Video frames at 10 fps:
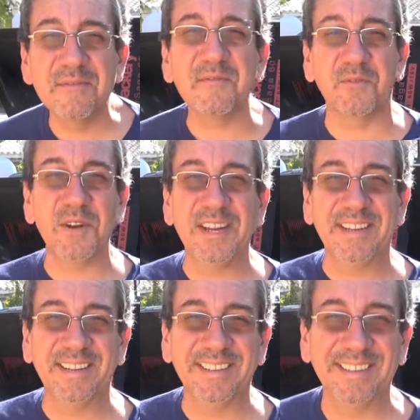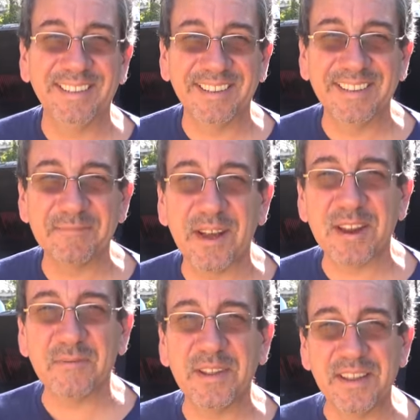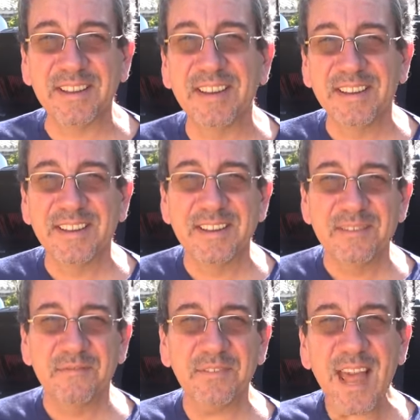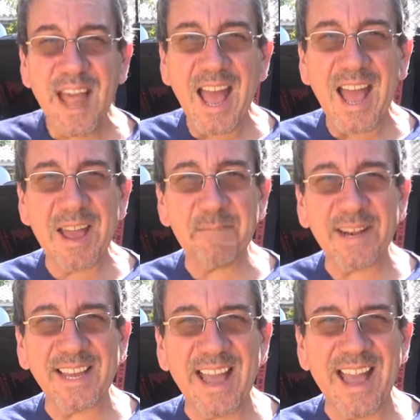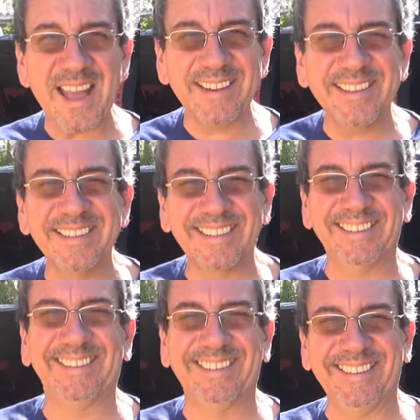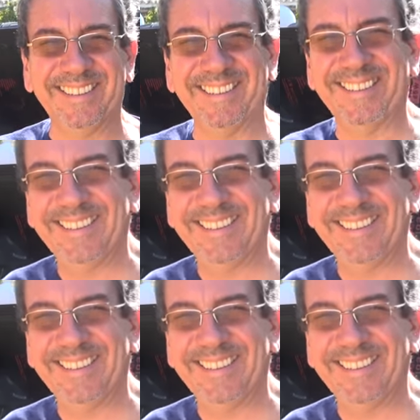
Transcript: free, in my RV. Fly, Pelican!